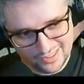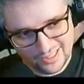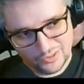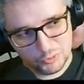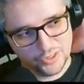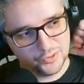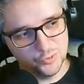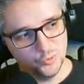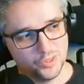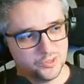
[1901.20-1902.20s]
yeah, that's pretty
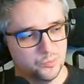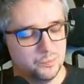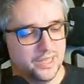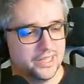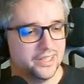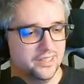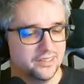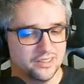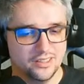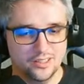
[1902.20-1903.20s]
cool. Welcome back.
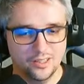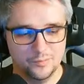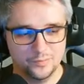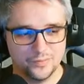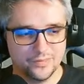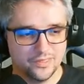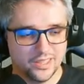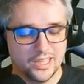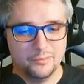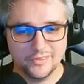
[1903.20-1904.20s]
Um,
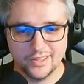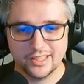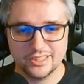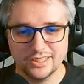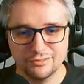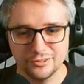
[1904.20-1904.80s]
the game is actually